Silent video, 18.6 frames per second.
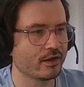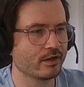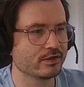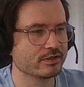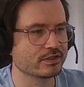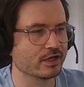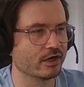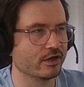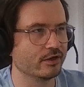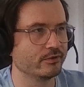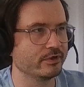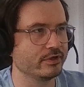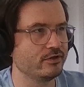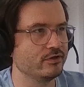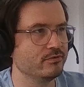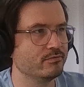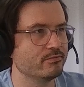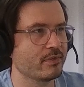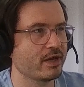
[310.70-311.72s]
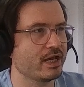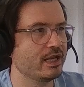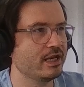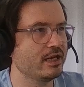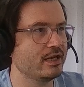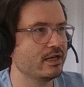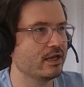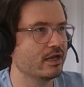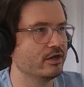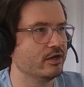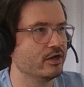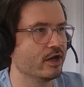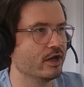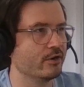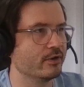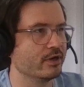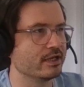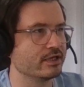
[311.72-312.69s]
So you may
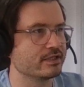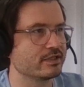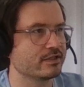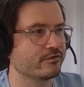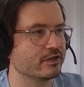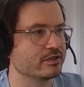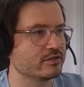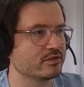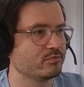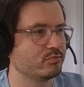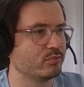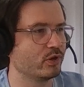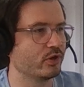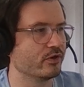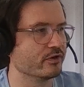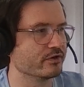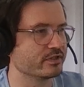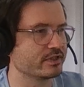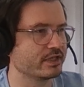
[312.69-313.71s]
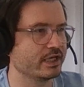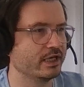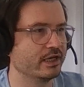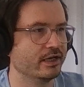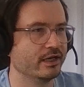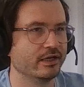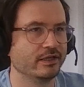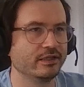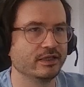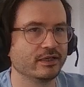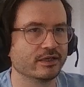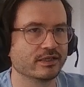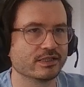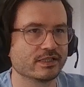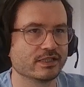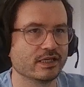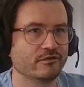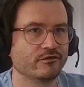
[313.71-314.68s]
notice if I just pause here, you
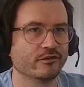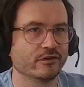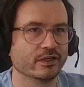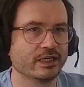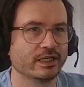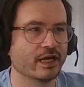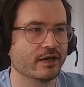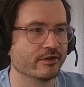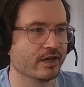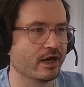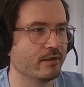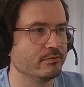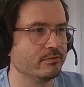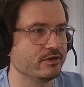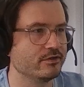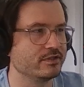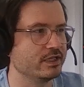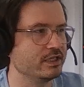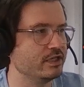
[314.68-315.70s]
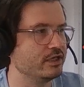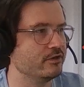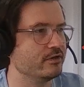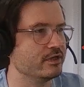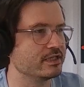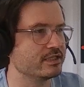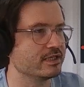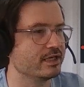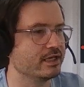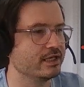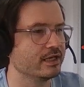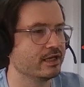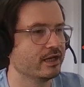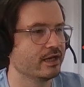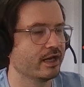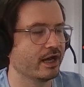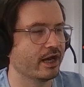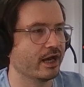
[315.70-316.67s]
can see fully now that I'm using Unity,
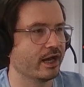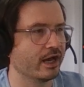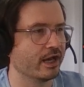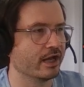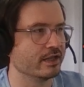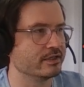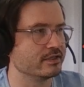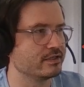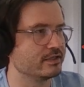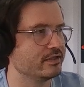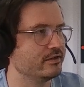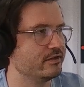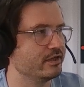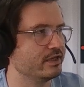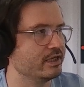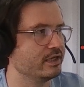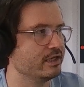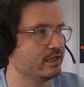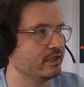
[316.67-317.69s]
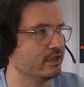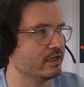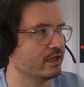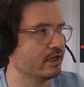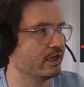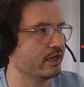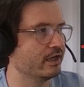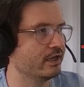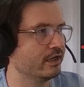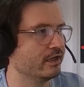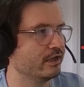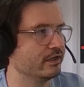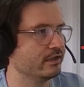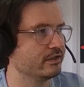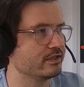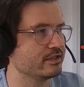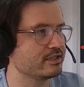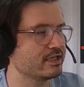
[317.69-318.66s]
and the
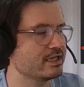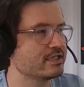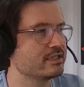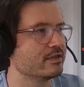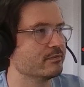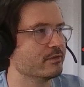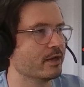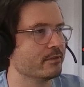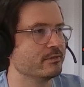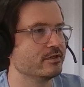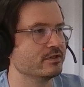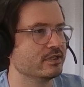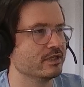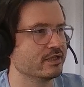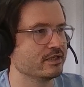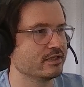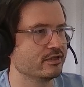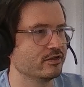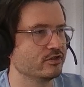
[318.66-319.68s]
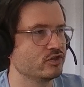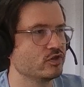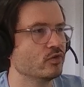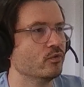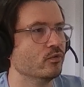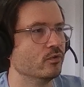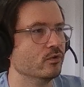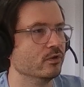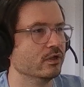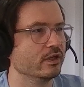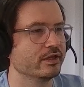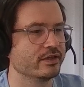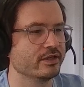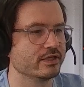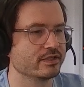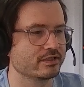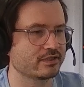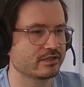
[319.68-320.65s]
system that I'm using, the tool
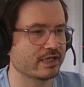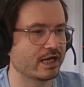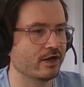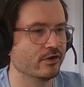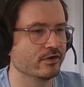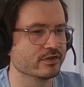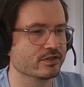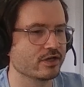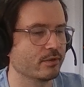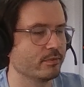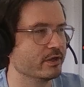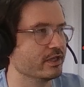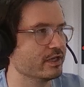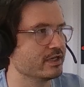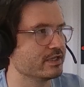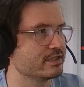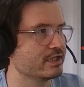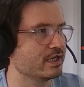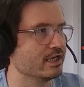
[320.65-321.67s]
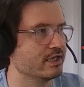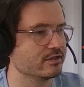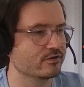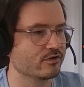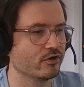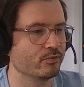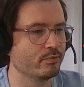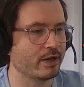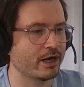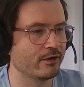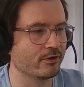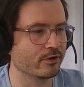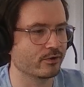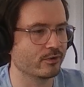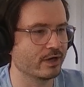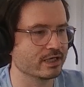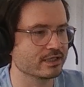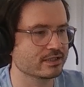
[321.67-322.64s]
that's sat on top of this is called
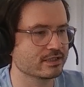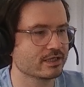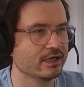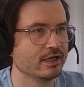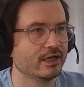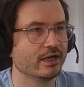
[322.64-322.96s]
PowerQuest.